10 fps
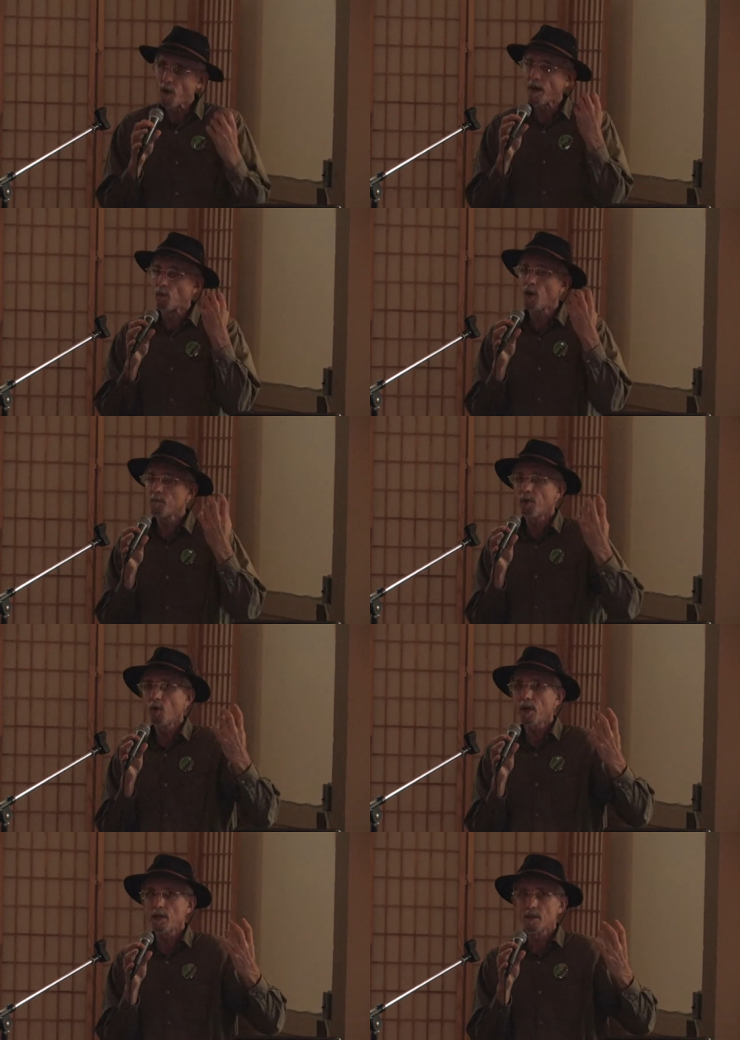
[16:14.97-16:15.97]
what, at what
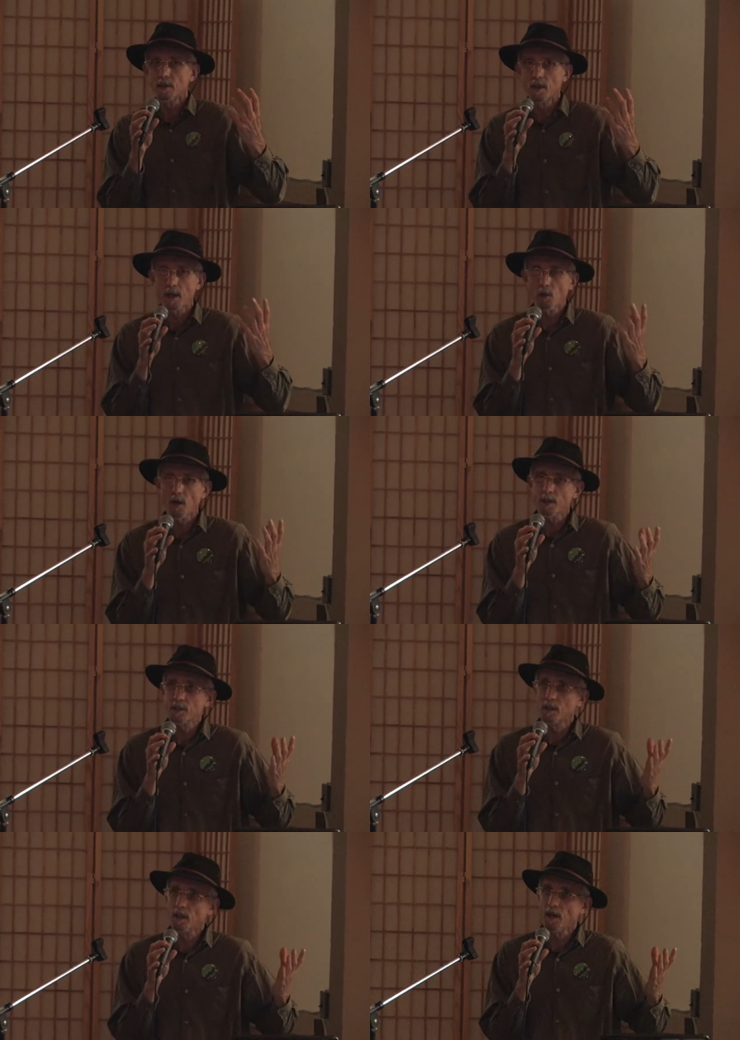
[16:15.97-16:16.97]
point do they
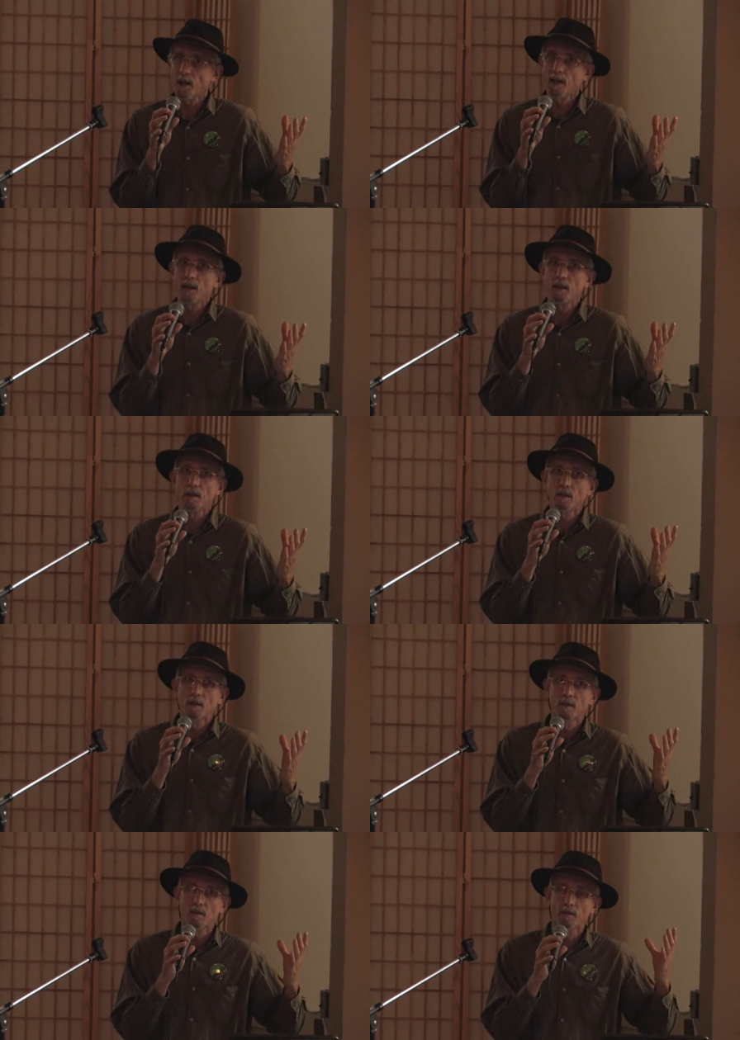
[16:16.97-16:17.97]
cross the line
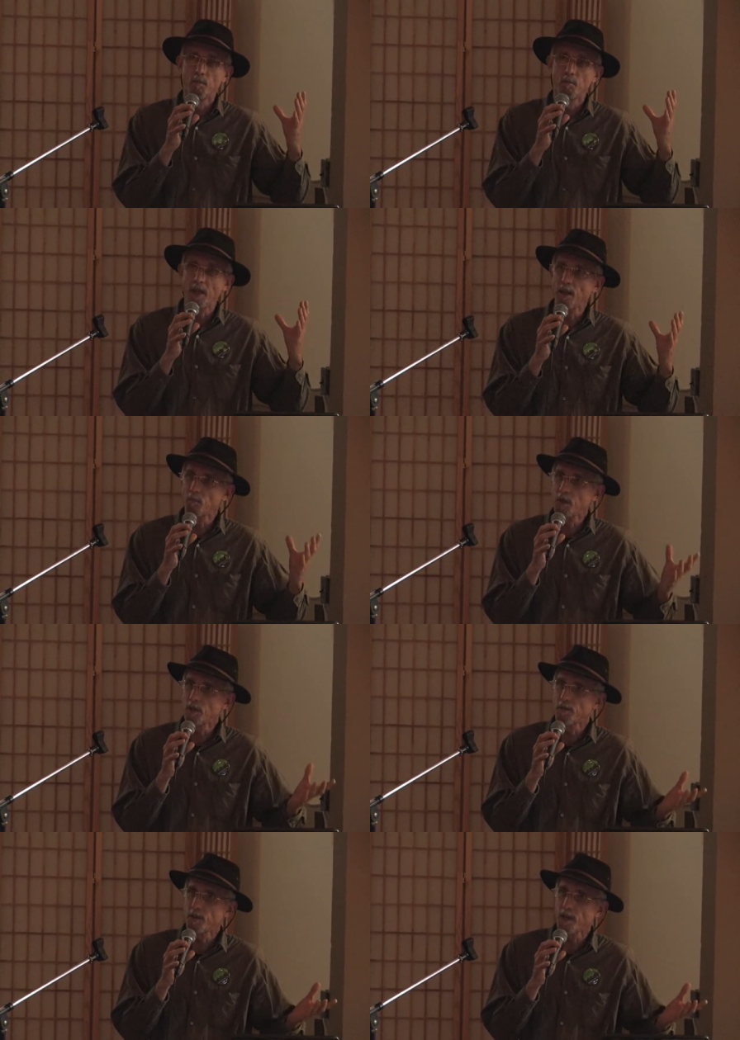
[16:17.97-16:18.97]
from being
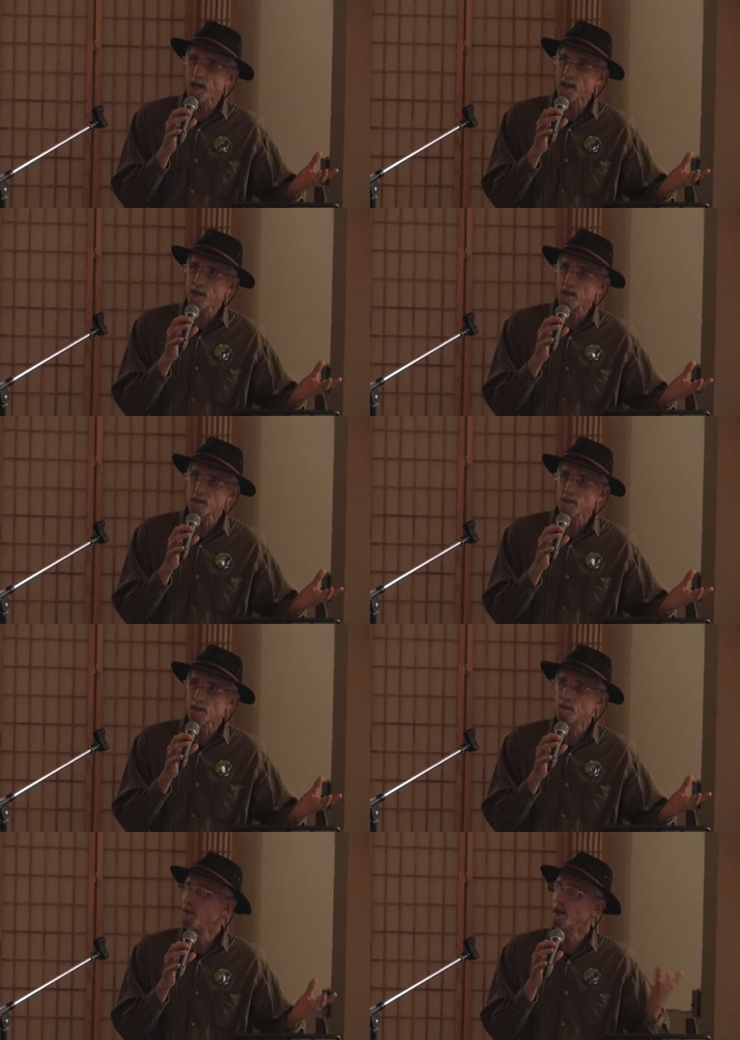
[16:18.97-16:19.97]
mere fanatics
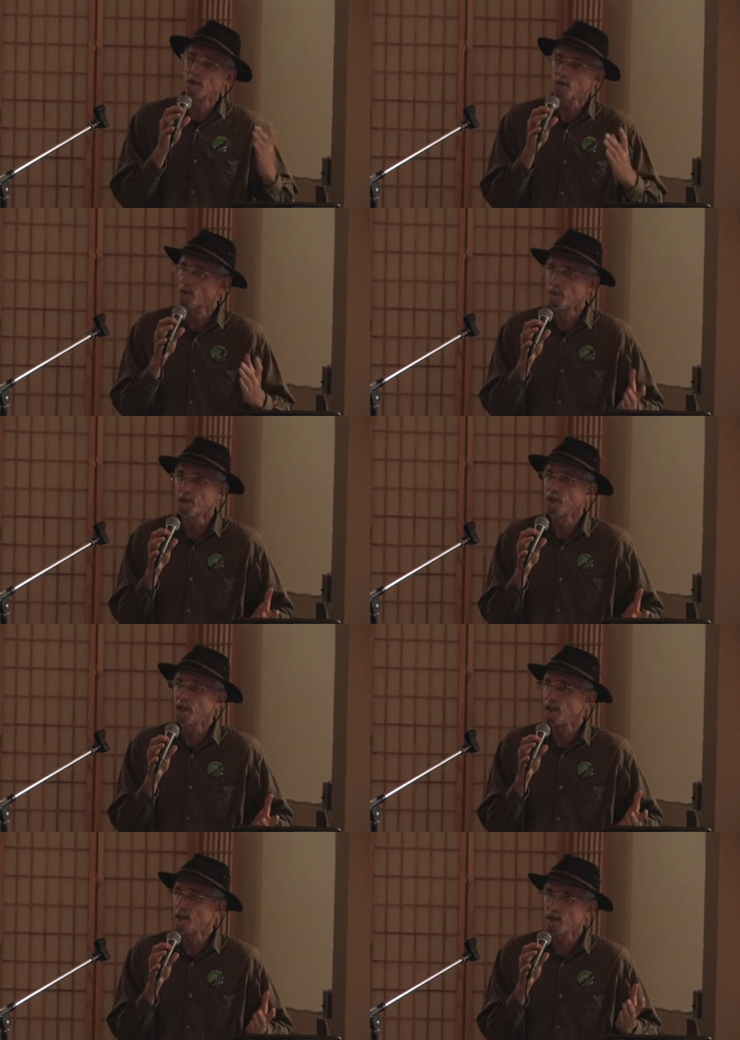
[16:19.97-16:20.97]
to being
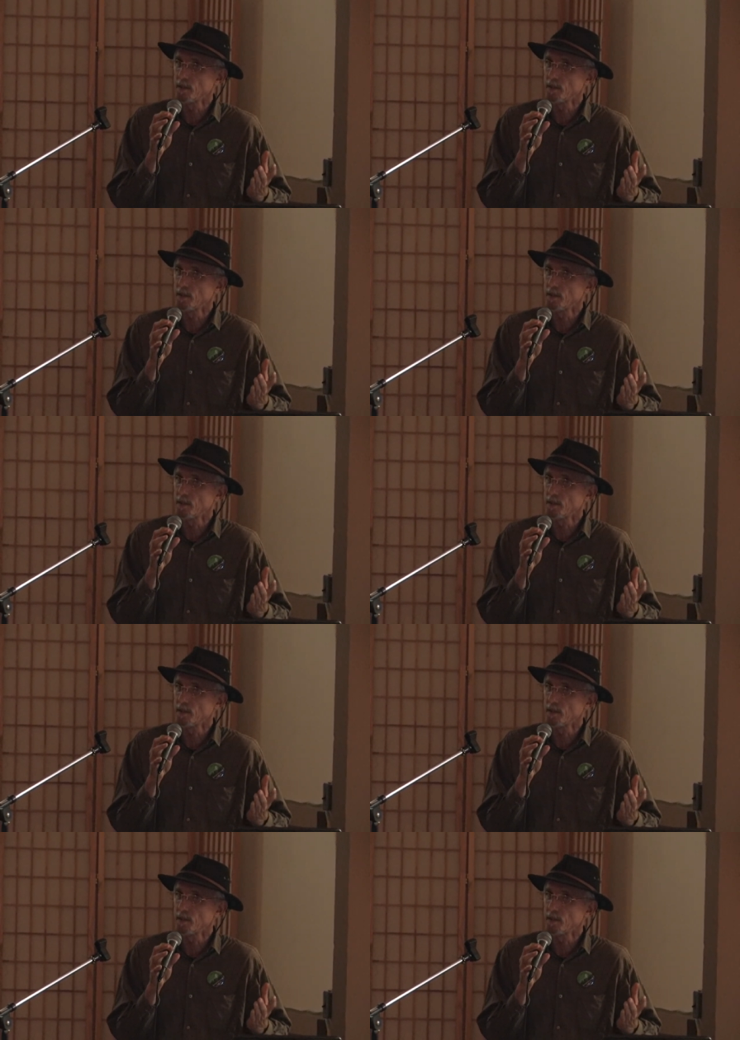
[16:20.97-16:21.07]
criminally